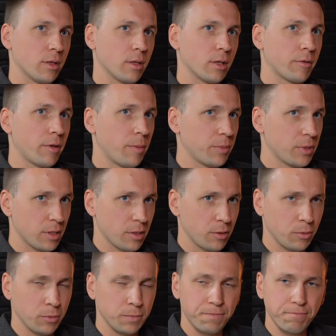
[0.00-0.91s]
the
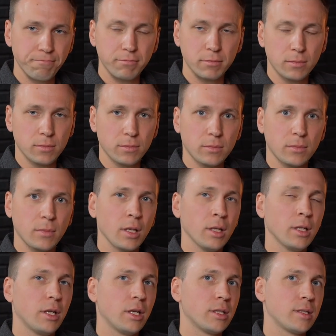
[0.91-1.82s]
crypto,
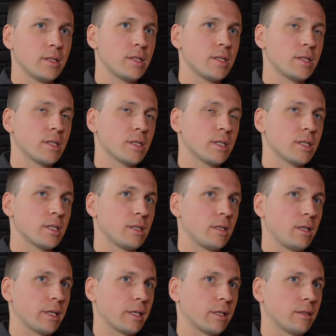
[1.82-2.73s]
it's
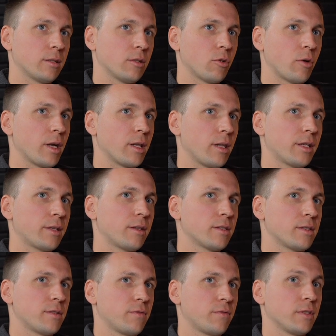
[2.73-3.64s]
like, I like
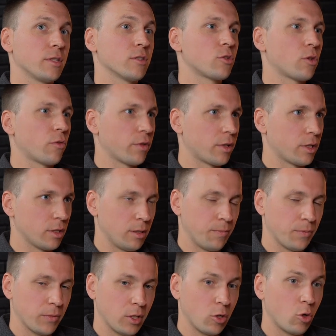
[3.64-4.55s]
this
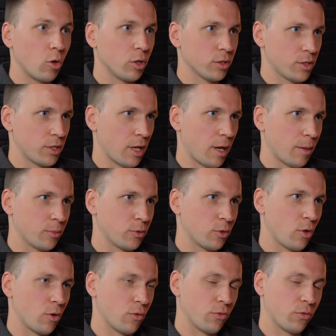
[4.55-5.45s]
philosophical concept
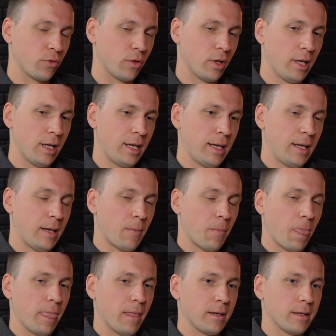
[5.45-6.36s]
of
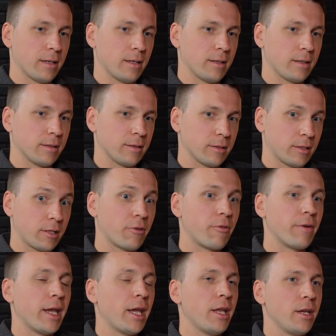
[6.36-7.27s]

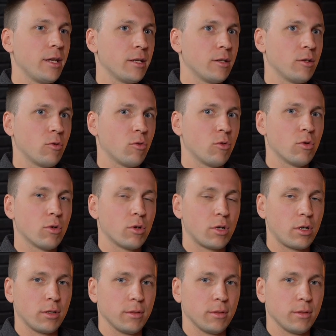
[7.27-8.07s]
creating or